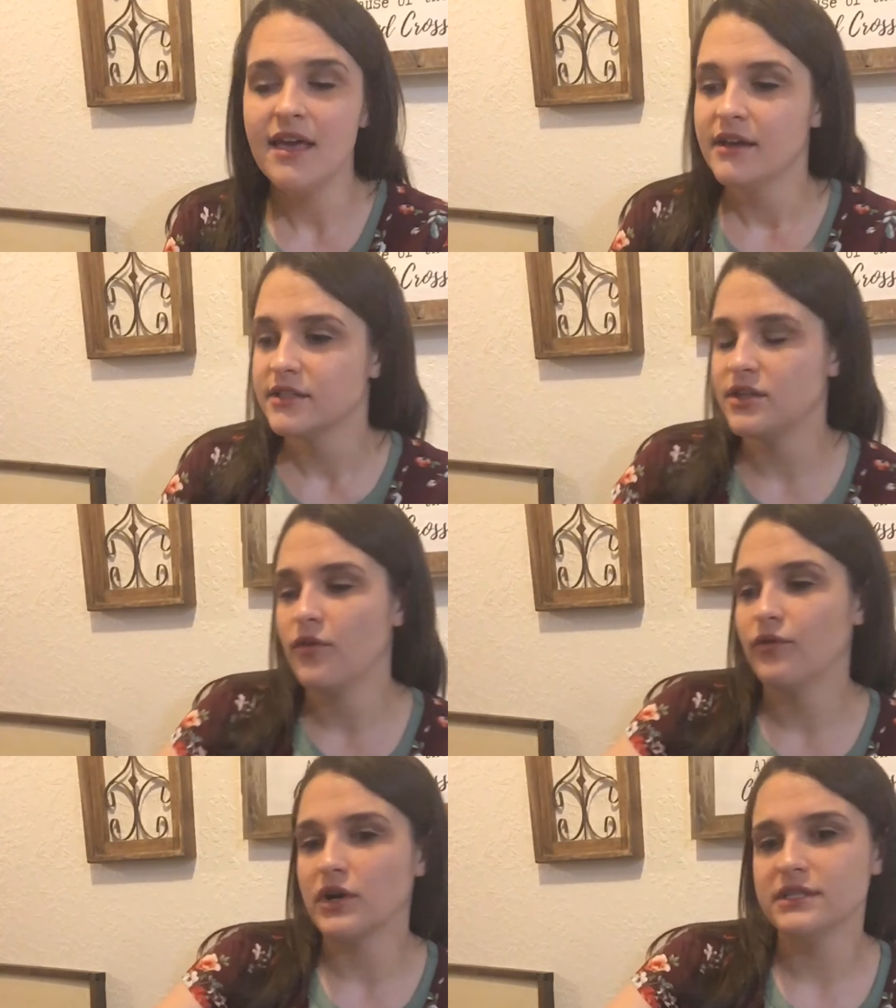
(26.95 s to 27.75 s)
So
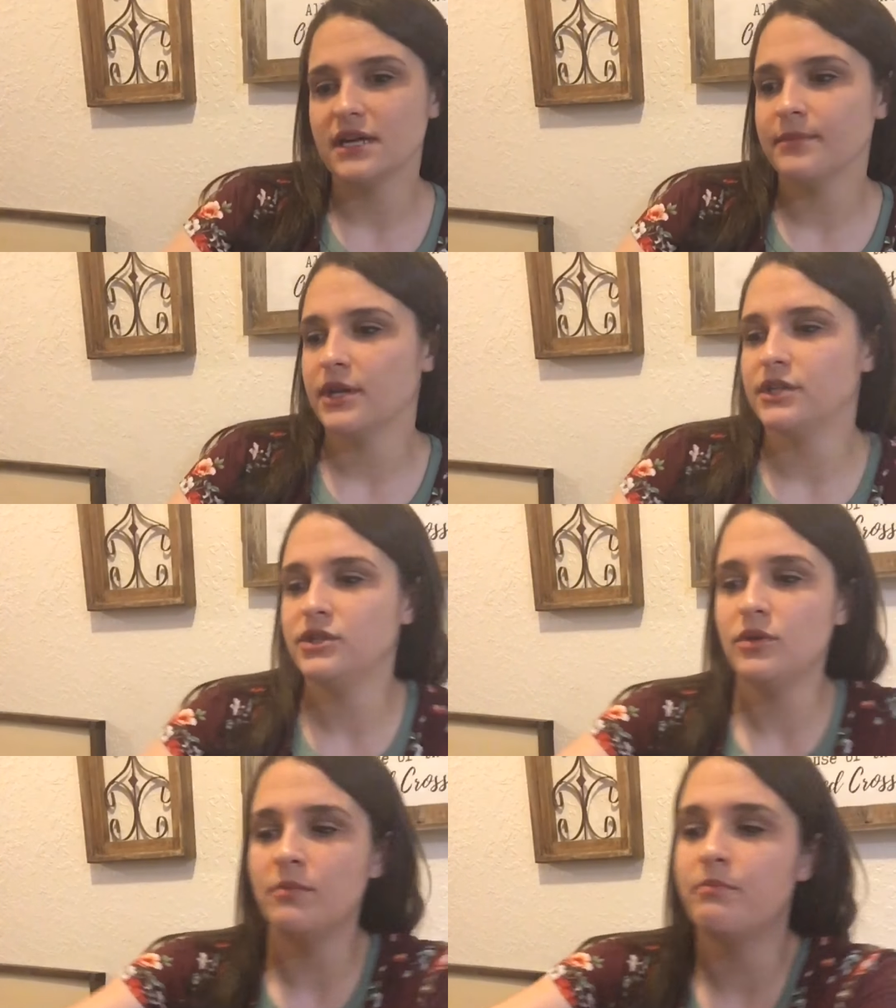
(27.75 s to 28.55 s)
first I'm gonna do
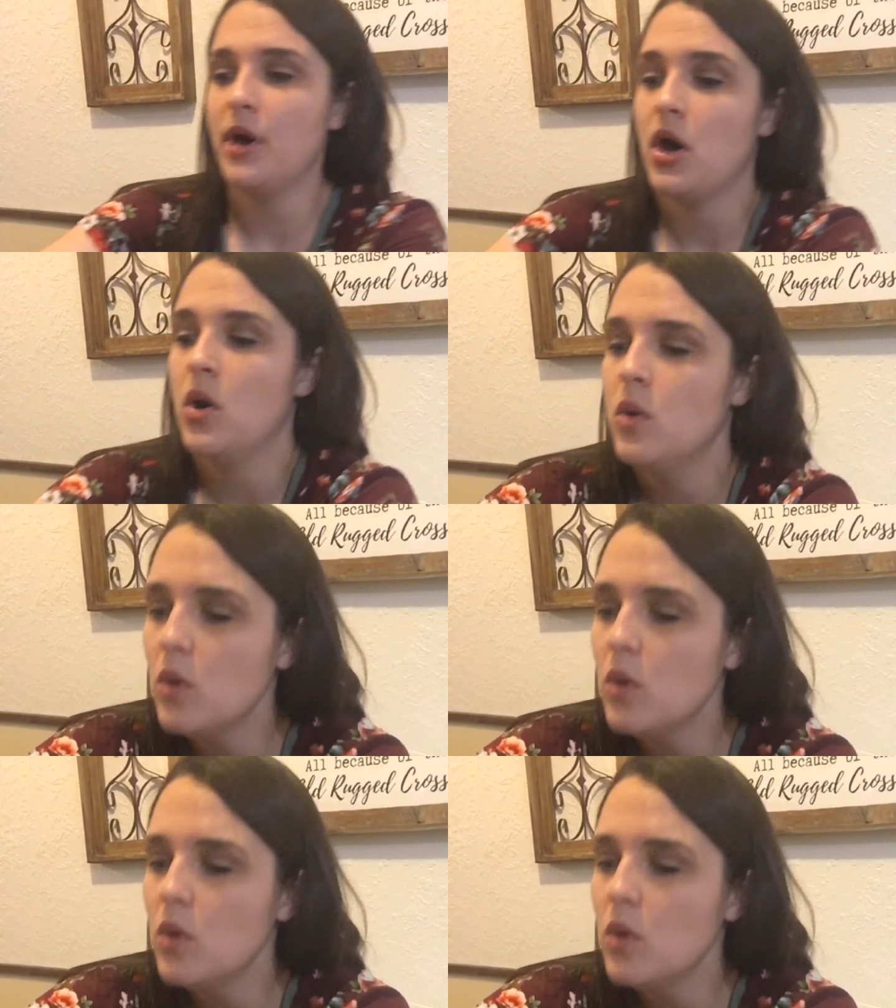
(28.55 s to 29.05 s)
the bow.